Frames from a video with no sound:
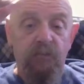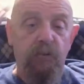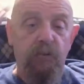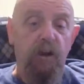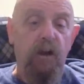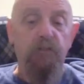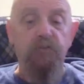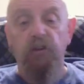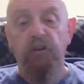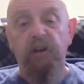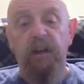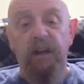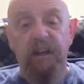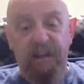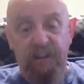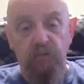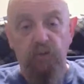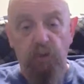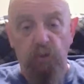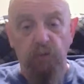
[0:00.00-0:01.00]
so
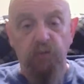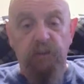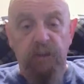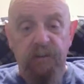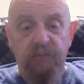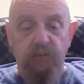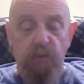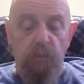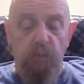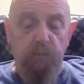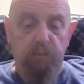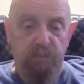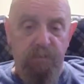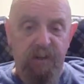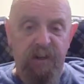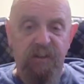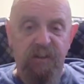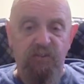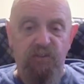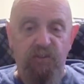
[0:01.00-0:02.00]
they can use it as a
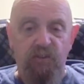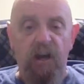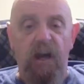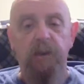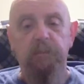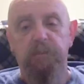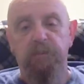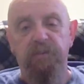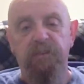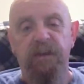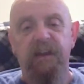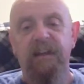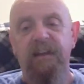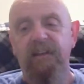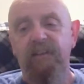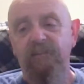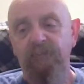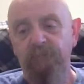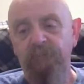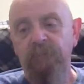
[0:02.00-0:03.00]
bridge type
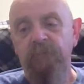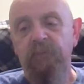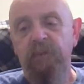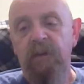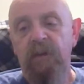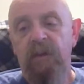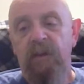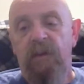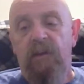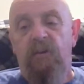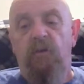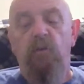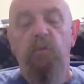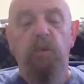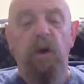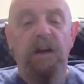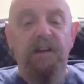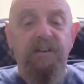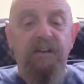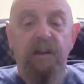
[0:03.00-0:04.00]
thing
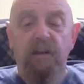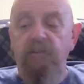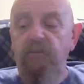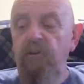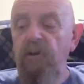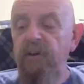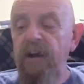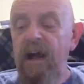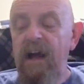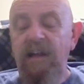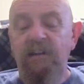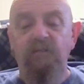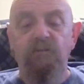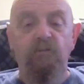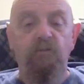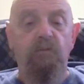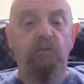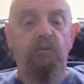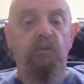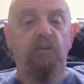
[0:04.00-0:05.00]
when they're not,
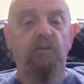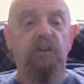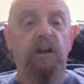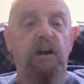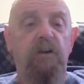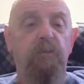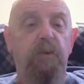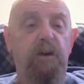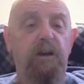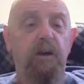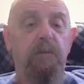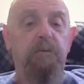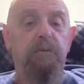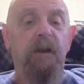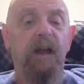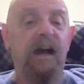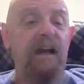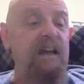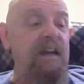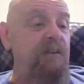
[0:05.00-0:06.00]
when they're
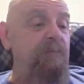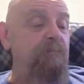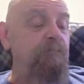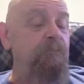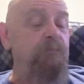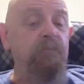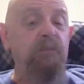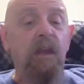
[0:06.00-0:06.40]
playing.